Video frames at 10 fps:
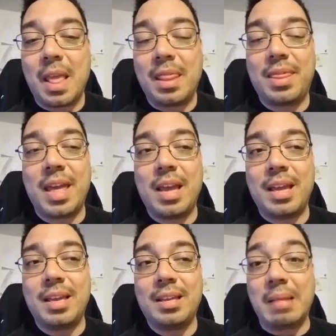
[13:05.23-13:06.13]

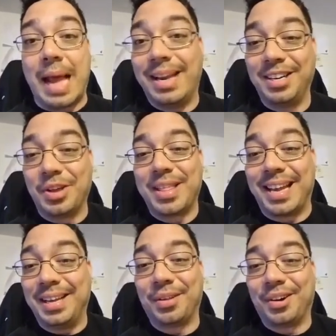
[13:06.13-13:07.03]
know that
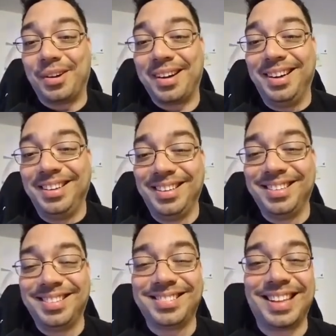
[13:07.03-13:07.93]
either.
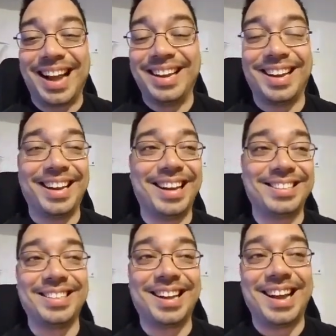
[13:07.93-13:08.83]
I
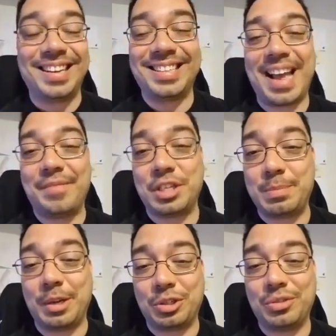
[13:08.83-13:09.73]
had to have a
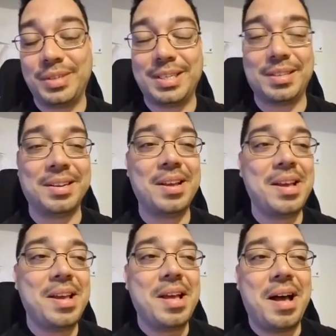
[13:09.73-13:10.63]
special reason.
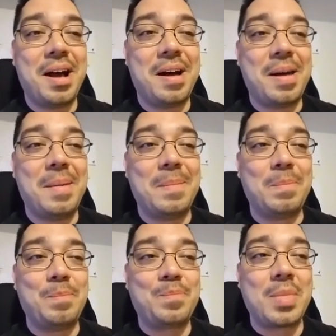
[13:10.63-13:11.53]

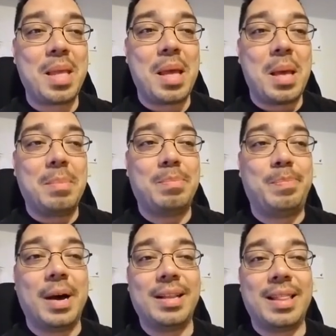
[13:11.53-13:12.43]

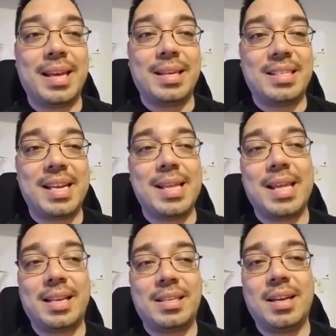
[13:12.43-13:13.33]
But they say
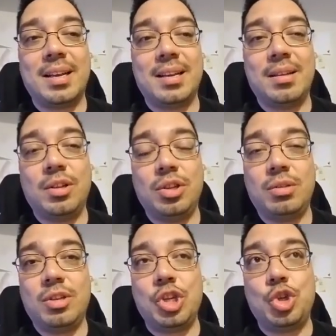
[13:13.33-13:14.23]
that
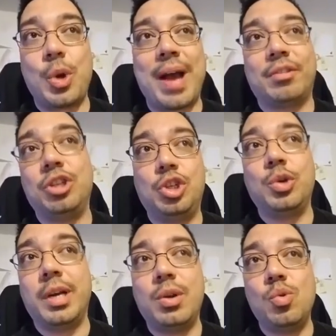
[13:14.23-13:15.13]
you have to
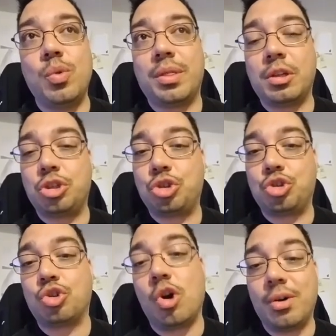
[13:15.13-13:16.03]
do it with a
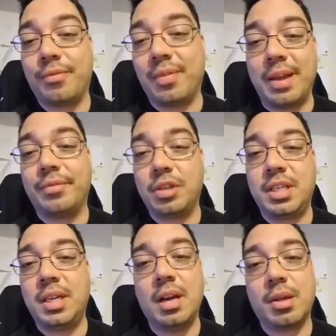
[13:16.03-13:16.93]
strong flavored
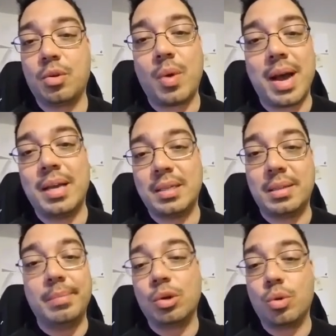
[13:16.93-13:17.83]
tea, otherwise
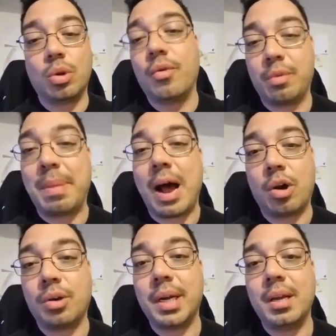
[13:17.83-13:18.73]
the milk will
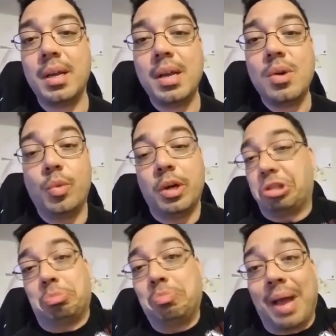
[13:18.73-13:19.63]
overpower it.
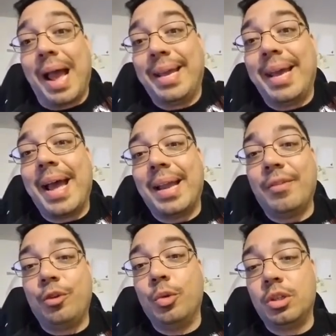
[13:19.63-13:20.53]
Which I get.
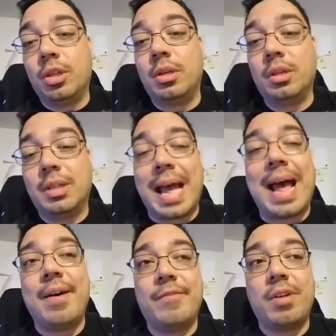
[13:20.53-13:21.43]
If you were to
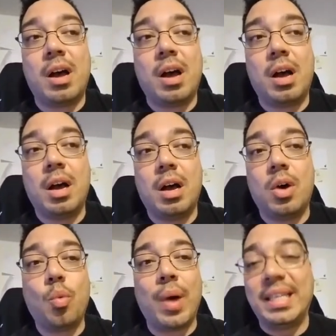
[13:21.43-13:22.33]
have
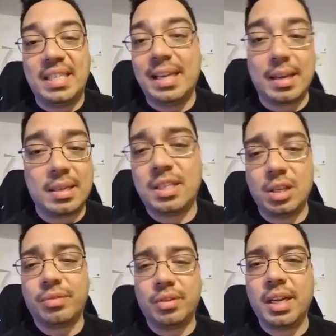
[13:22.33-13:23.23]
a white tea like a
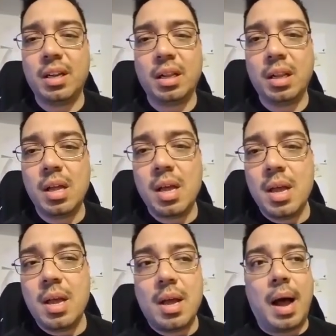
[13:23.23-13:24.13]
silver needle,
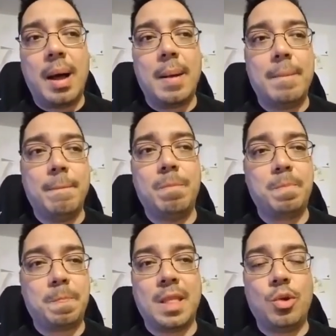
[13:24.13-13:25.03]

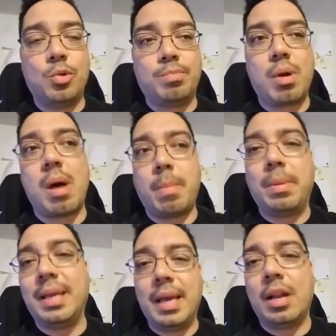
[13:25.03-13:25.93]
it would
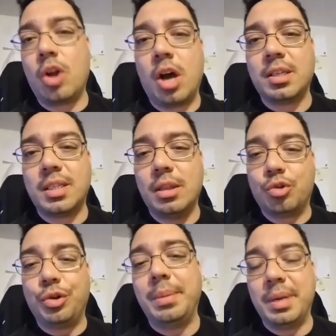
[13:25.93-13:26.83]
probably get lost in the
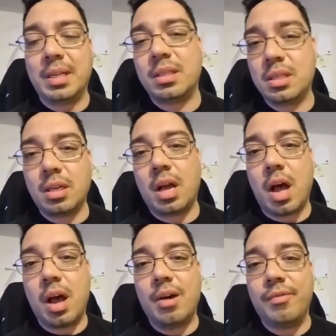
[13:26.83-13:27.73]
creaminess
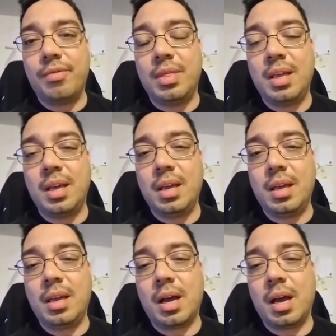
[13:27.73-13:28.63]
of
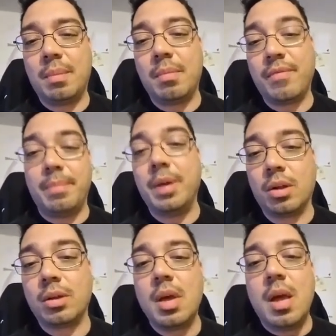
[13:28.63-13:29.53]
the
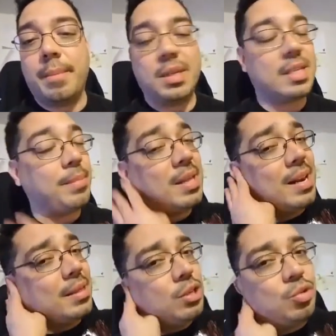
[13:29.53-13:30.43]
milk. But something
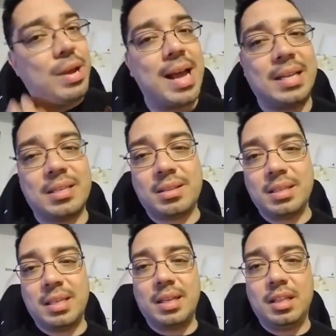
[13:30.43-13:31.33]
like this, where it has
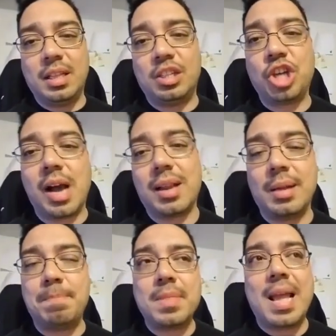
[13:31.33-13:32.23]
the
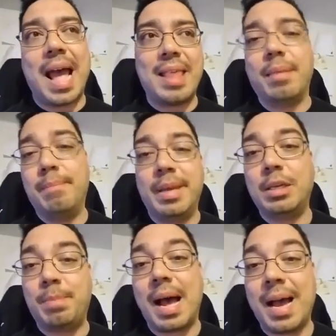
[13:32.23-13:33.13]
chocolate and the
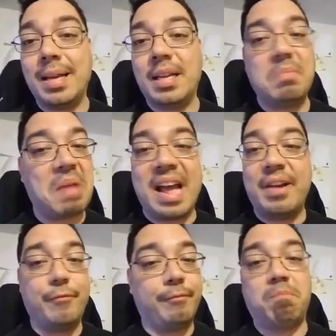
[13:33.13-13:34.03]
mint behind it, I
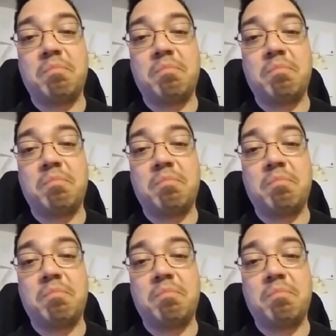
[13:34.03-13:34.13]
have